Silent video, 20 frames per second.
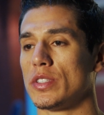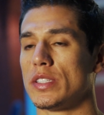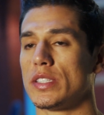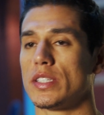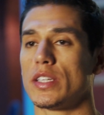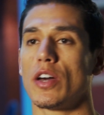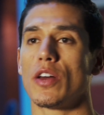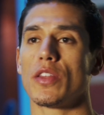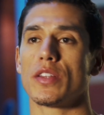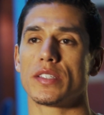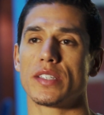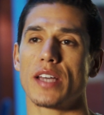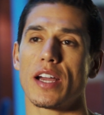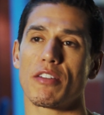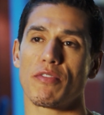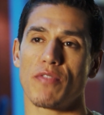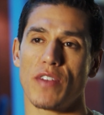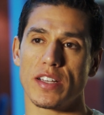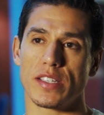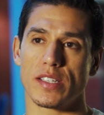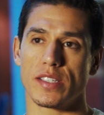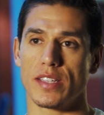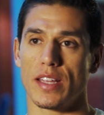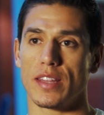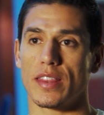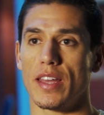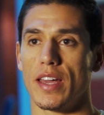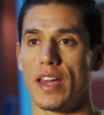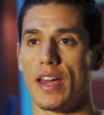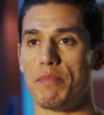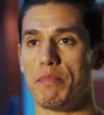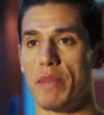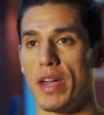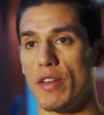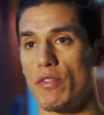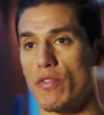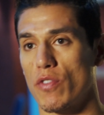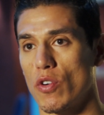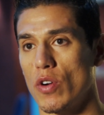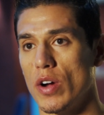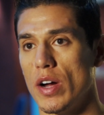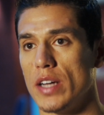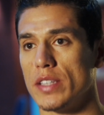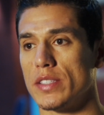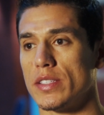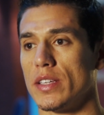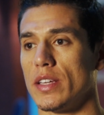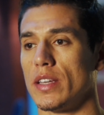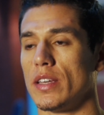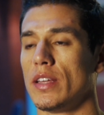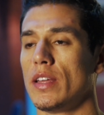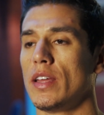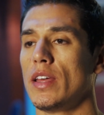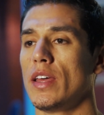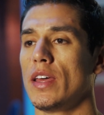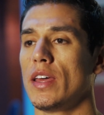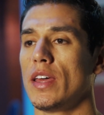to see all the sacrifices that they had made for us and,